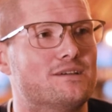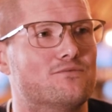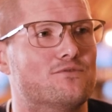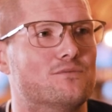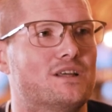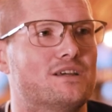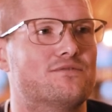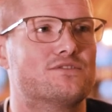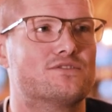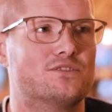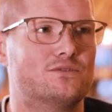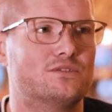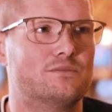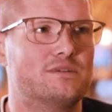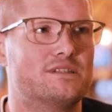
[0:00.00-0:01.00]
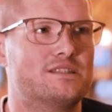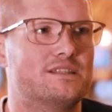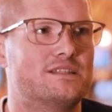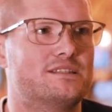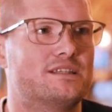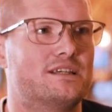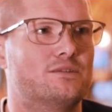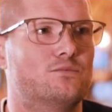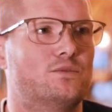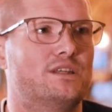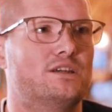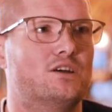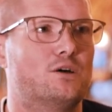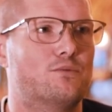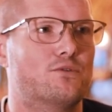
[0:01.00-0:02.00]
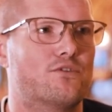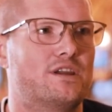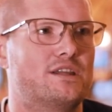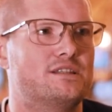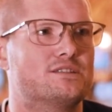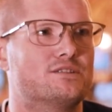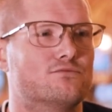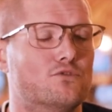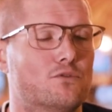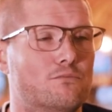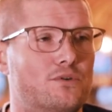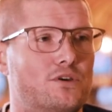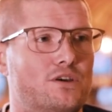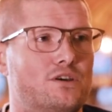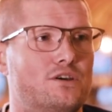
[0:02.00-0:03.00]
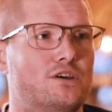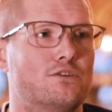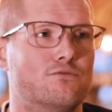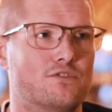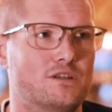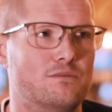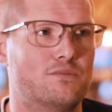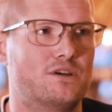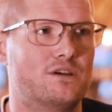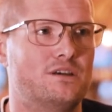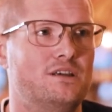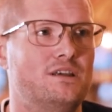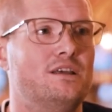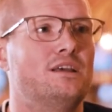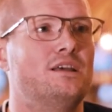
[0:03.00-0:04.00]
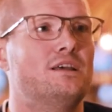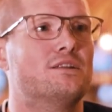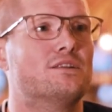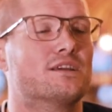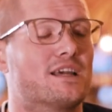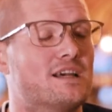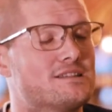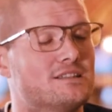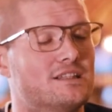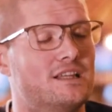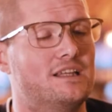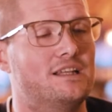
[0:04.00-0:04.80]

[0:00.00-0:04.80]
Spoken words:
I'm from Life and Soul Limited, and we operate Rumba, Ariba, the Castle